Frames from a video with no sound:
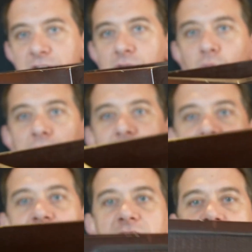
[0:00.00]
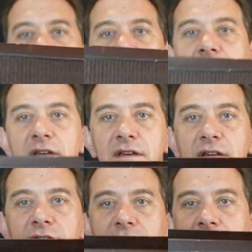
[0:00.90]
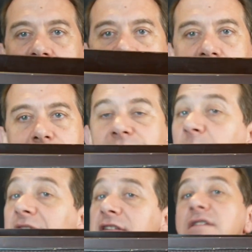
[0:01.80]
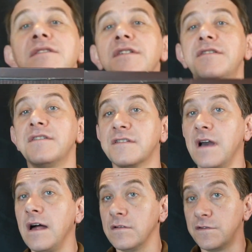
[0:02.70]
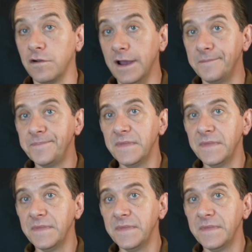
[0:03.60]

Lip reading: So what this is basically this is a scholar's tray.